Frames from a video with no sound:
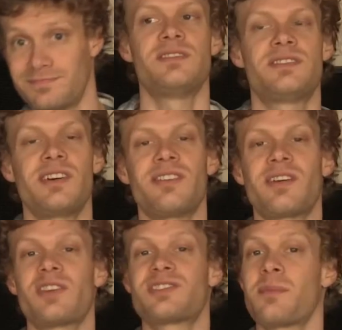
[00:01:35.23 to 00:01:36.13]
Still,
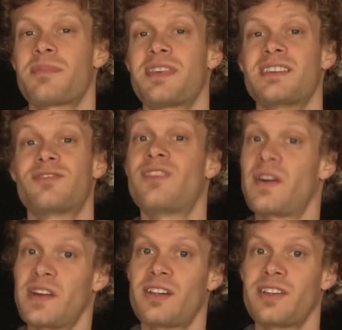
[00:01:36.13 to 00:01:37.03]
there are some things
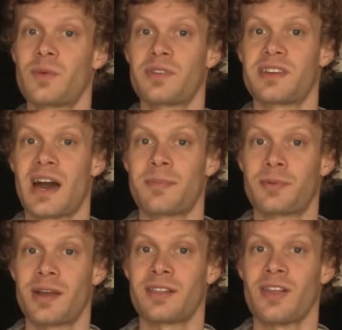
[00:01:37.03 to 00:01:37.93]
very clear with the
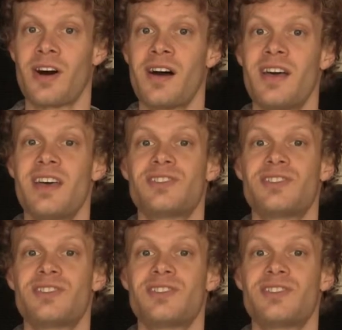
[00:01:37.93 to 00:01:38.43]
copyright law,